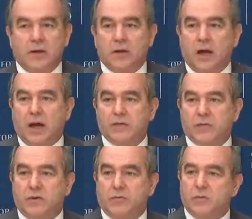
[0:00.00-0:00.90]
uh,
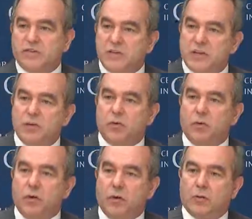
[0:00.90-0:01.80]
sort of
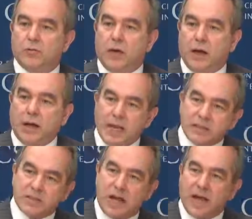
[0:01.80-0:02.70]
residual uh,
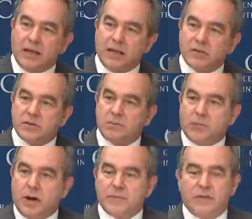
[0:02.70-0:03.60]
anxieties and
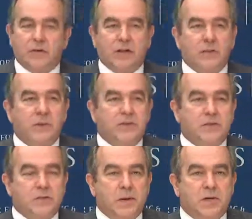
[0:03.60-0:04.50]
perhaps even a little bit
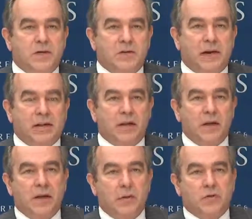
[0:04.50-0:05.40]
suspicions. And I th-
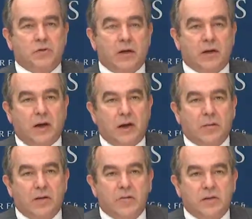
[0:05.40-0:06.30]
was struck on
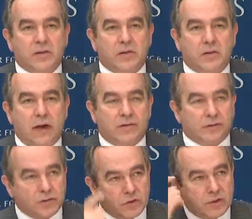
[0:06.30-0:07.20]
my visit
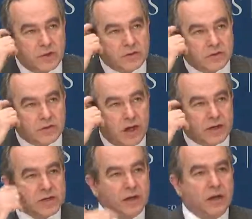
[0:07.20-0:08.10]
after two days of
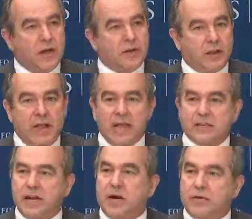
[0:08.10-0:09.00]
talks, the
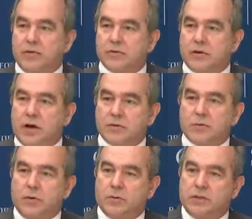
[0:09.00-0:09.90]
last hour of those talks
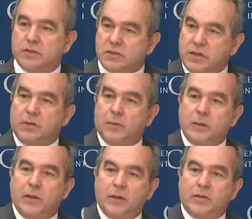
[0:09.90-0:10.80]
were considerably
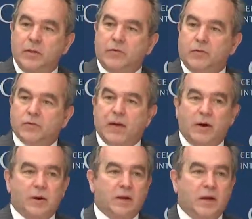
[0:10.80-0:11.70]
better than the first hour.